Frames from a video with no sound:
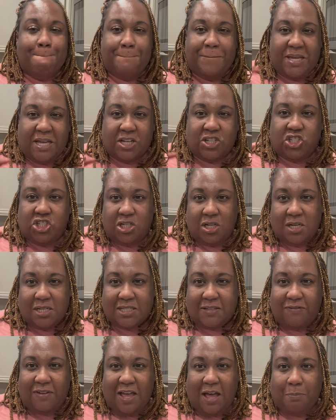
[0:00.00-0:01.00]
big chunks
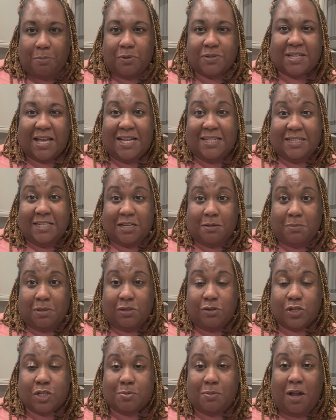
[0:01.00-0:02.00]
of apples. I did them a
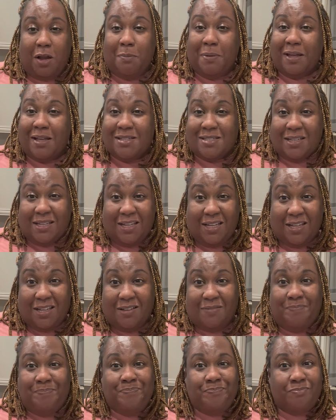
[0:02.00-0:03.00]
little smaller because,
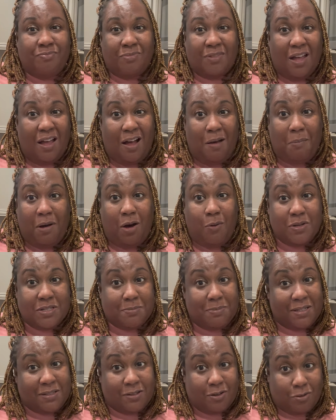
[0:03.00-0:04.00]
again, I'm always
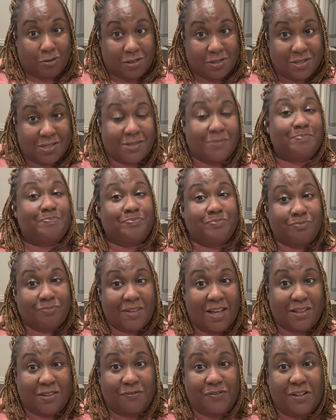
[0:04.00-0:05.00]
about the crust
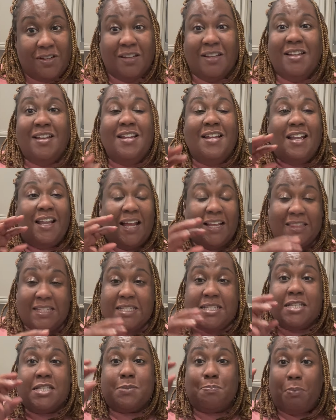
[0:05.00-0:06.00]
and the filling. Like,
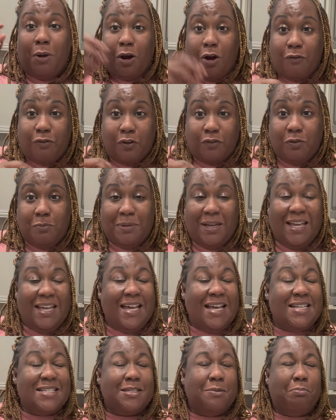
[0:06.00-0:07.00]
this is perfect for me. It
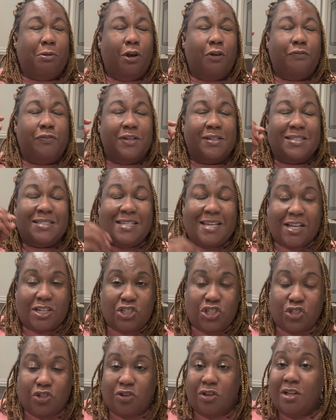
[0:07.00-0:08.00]
has the perfect
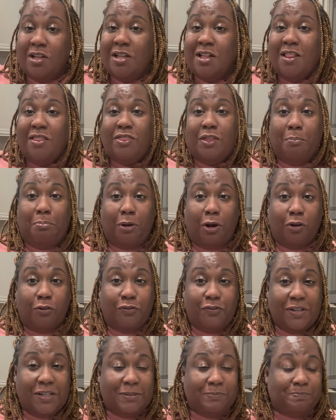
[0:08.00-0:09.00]
texture, the
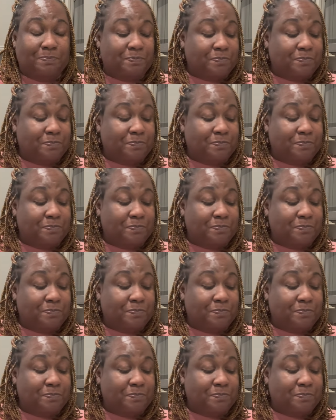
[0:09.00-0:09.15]
perfect